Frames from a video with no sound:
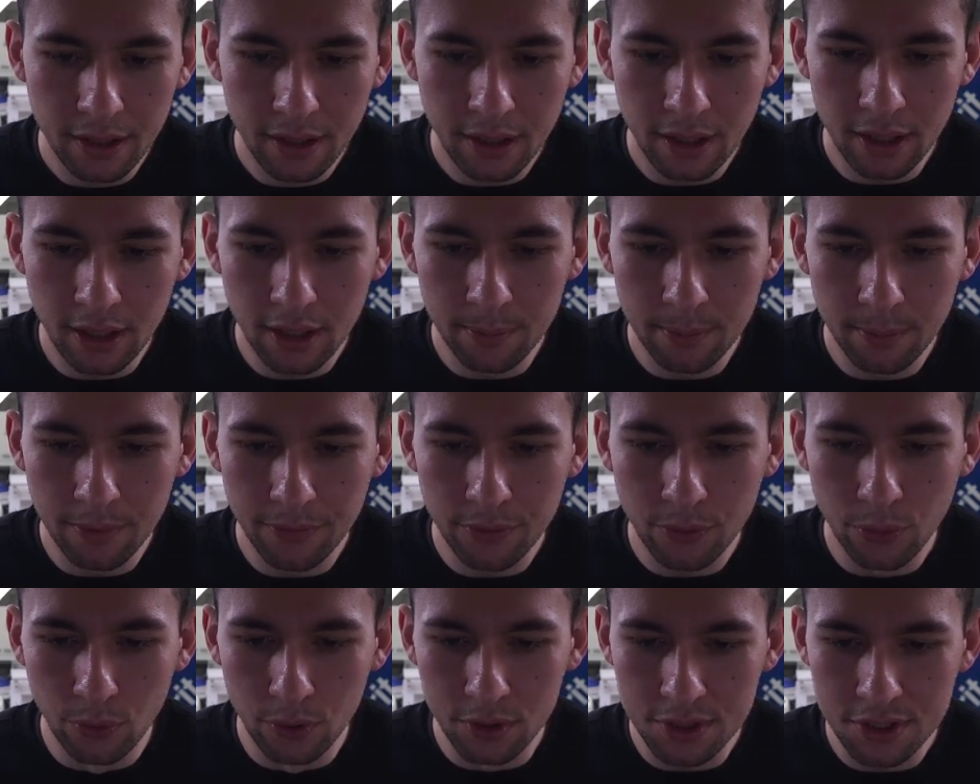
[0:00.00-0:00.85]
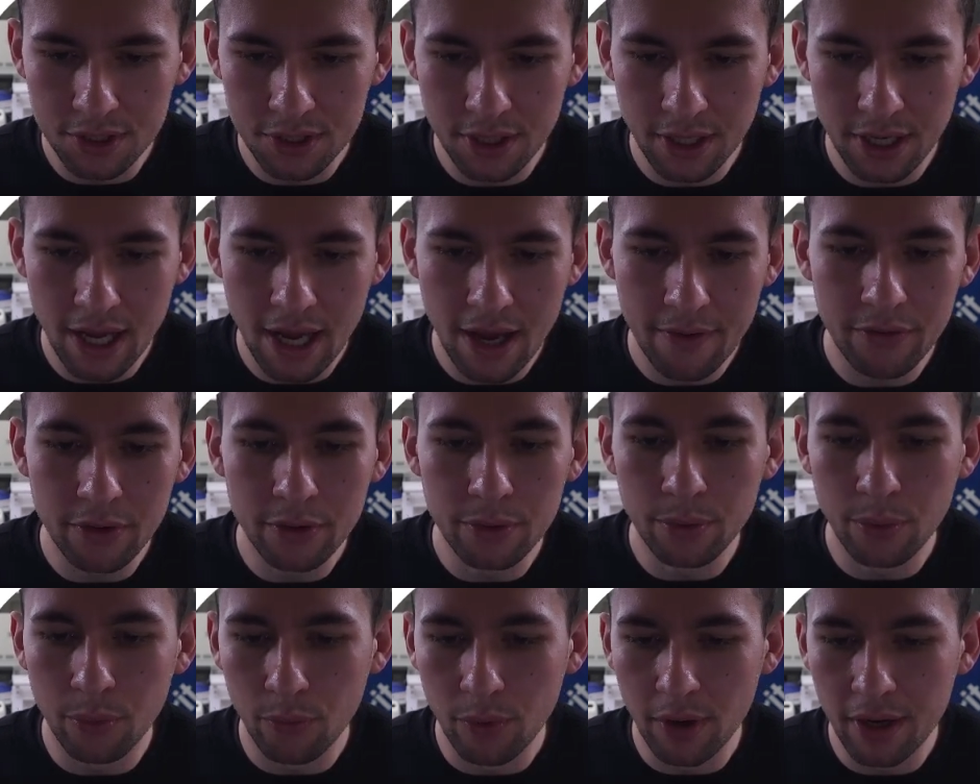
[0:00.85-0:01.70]
Of course, it's going to have
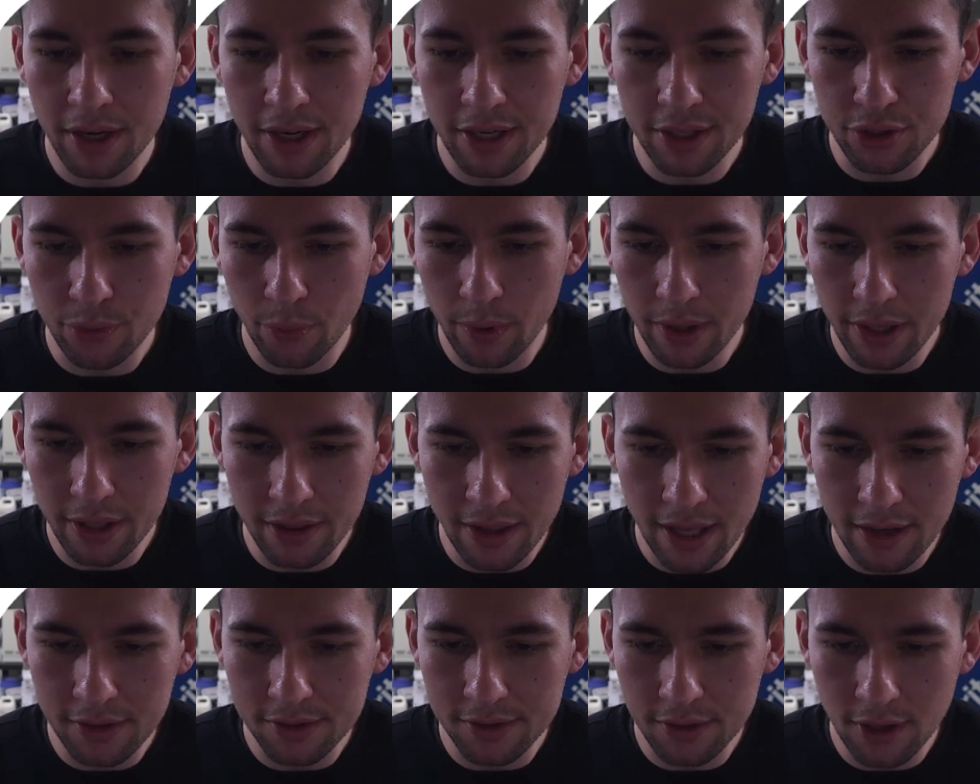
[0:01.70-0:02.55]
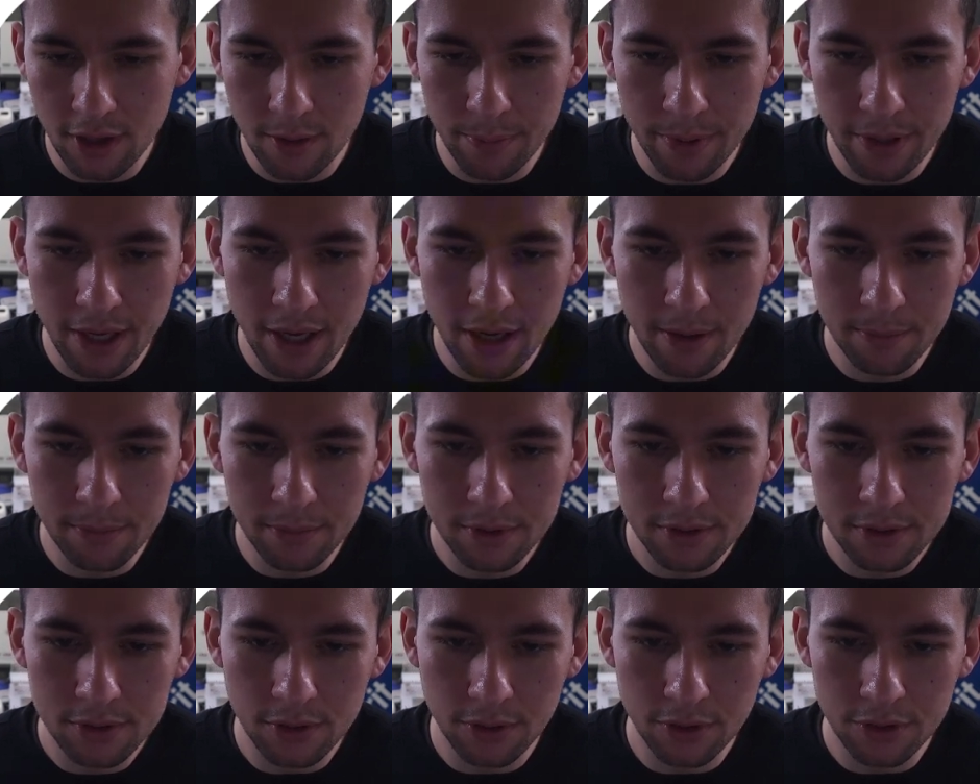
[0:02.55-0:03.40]
you run it at 20,000 RPM.
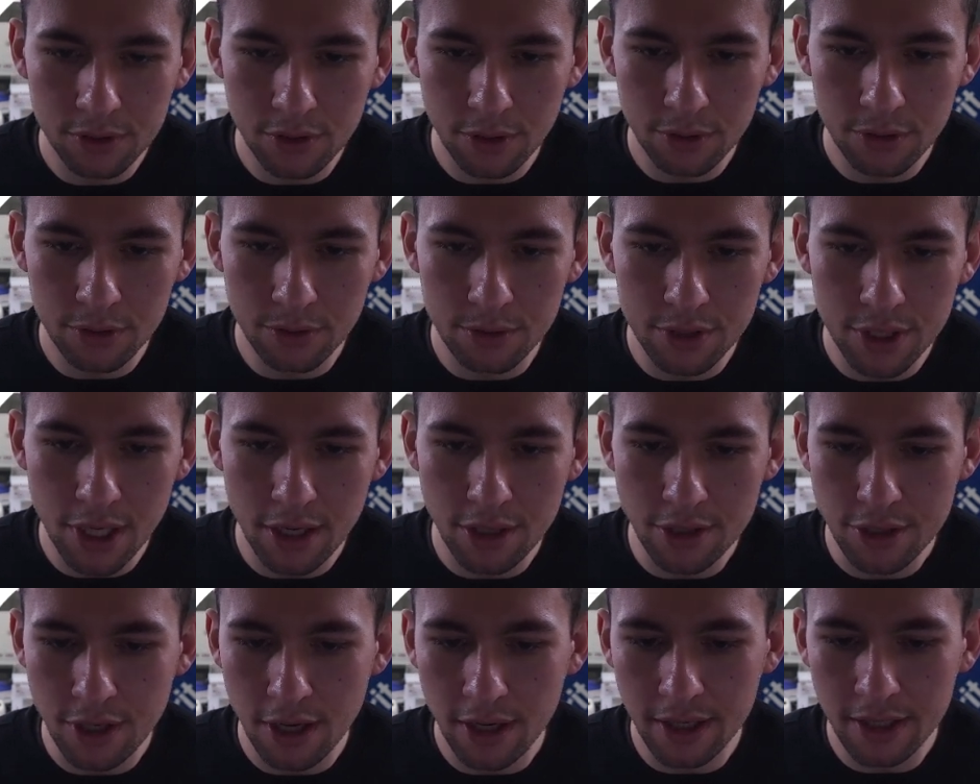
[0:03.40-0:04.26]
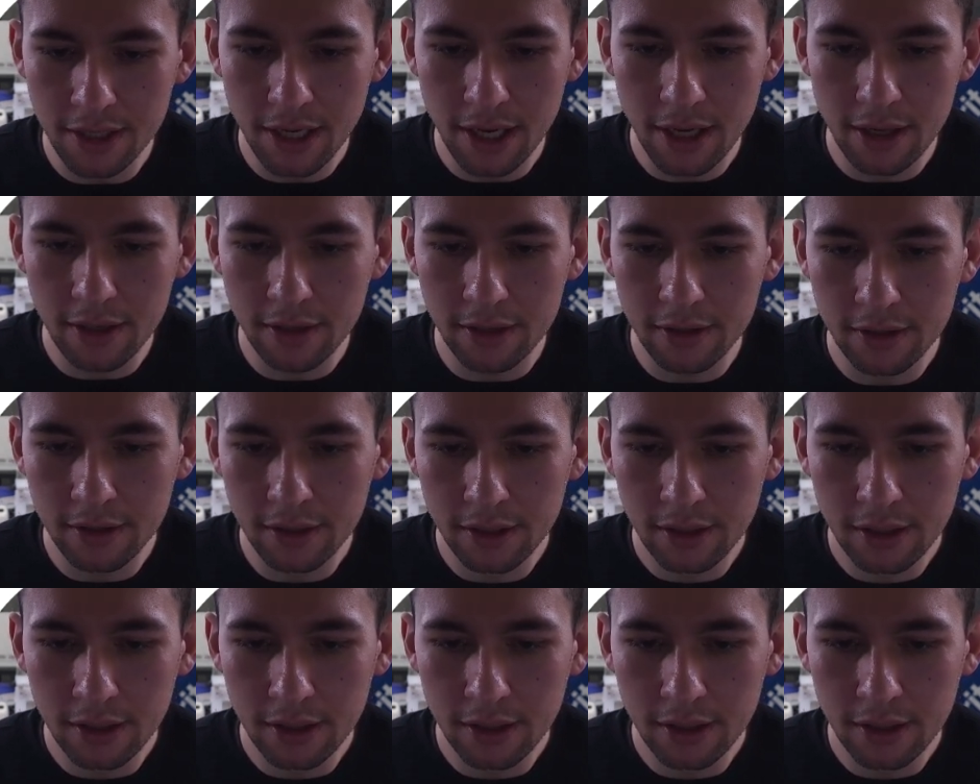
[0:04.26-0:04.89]
So let's go to change cutting data.